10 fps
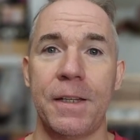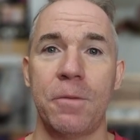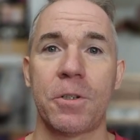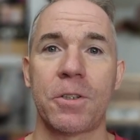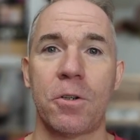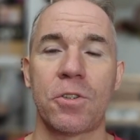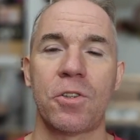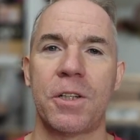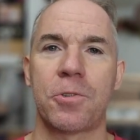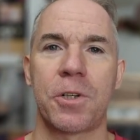it was also
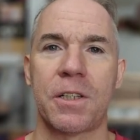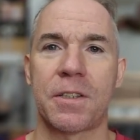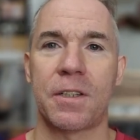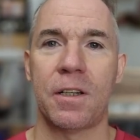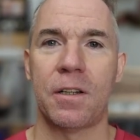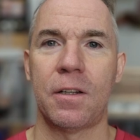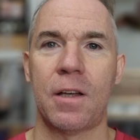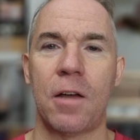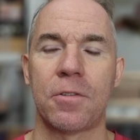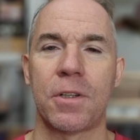addressed
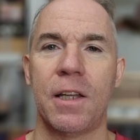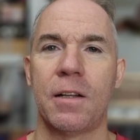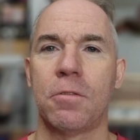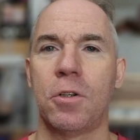how to tackle